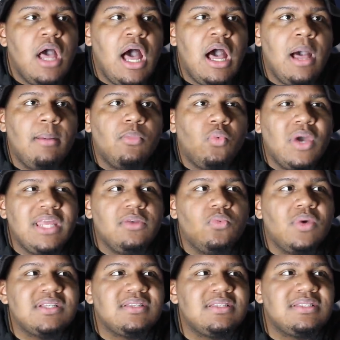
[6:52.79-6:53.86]
Um,
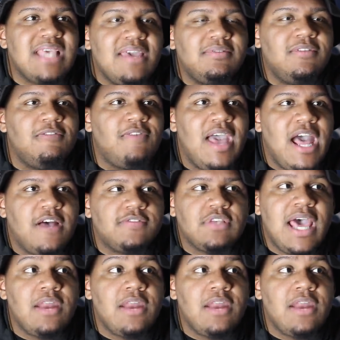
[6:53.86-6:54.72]
Witten was a safety valve,